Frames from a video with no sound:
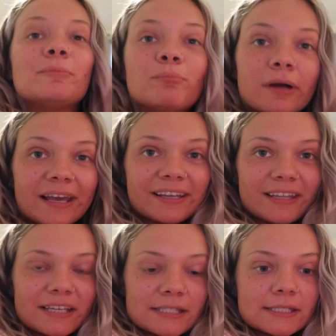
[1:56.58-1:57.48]

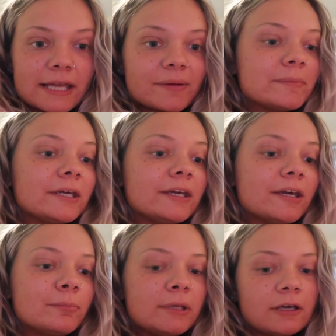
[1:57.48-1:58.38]
brand that sent
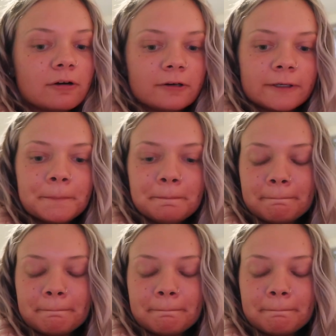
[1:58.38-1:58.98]
me PR.